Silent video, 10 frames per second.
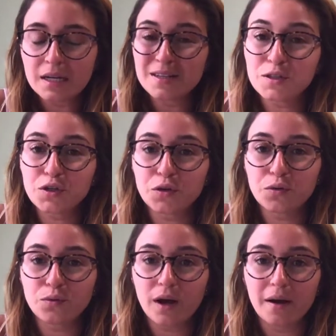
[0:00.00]

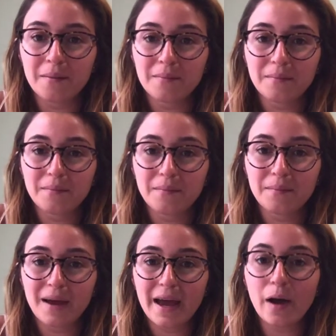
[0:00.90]
to
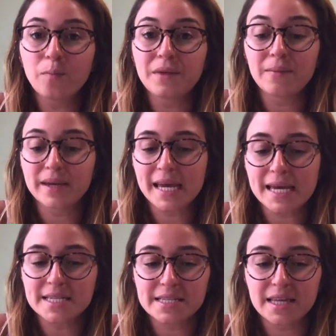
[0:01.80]
help them in
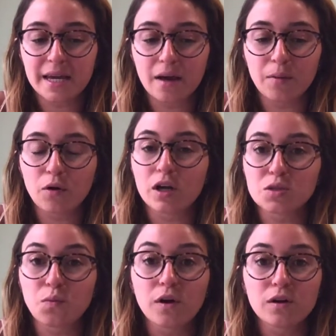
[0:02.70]
case they come
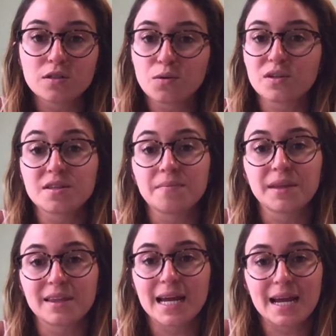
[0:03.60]
across words or
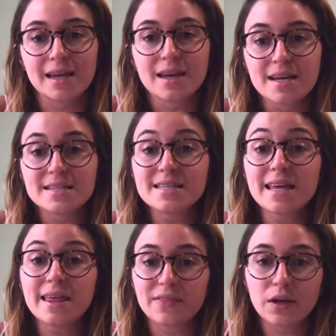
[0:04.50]
something that I say
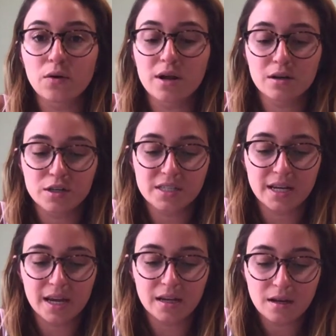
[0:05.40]
that they don't
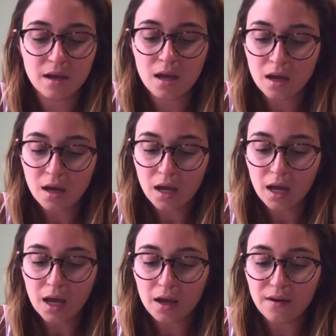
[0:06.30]
understand.
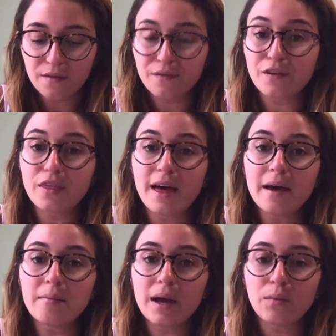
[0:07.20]
For
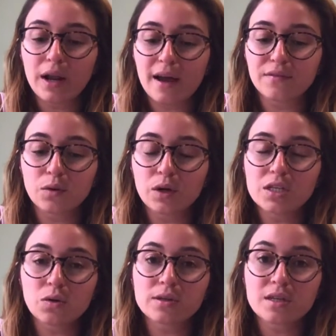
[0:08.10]
them, I would have the
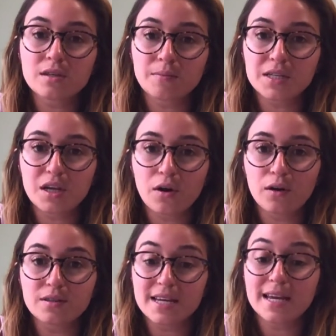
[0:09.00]
resources and
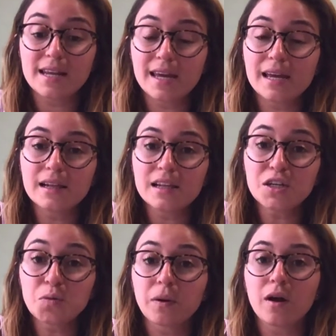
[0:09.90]
materials in
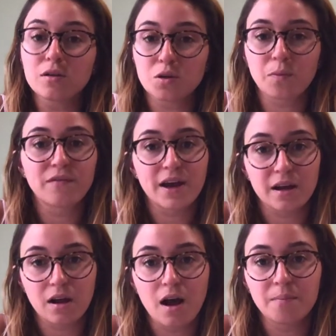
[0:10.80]
English, but also provide a
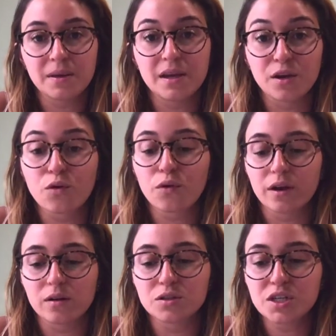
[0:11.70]
copy in
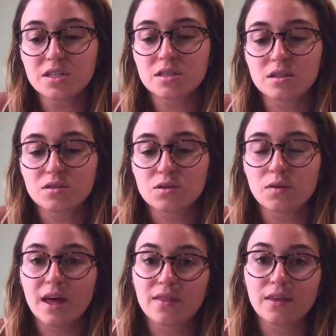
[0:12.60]
Creole, just so
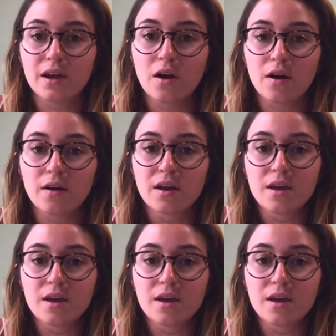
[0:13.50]
that they are